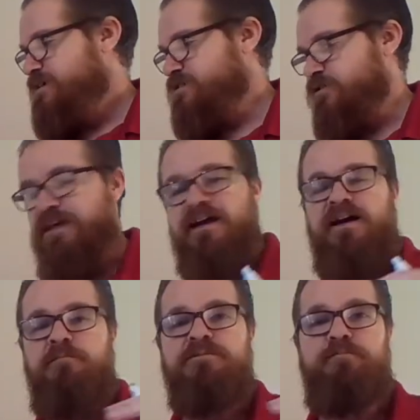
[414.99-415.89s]
So that
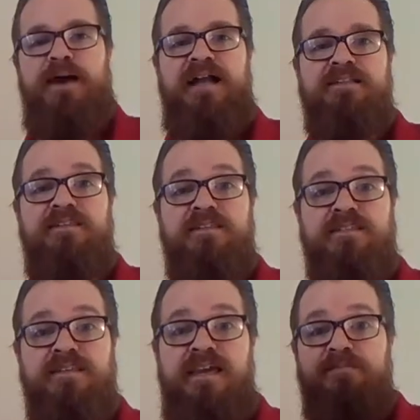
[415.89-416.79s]
comes back to the
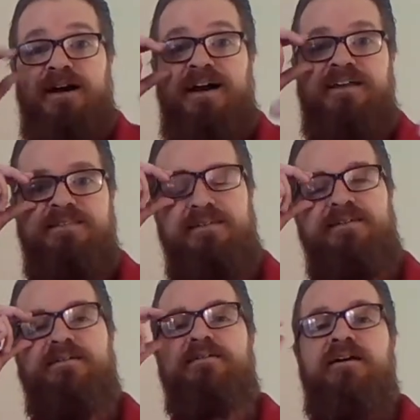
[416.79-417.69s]
same
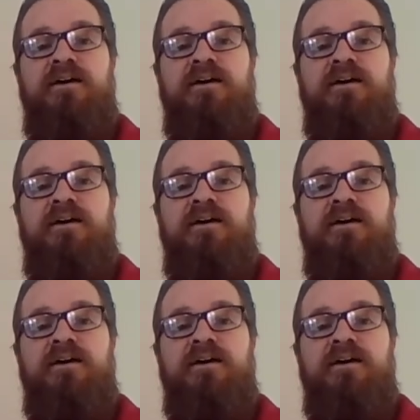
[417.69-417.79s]
idea.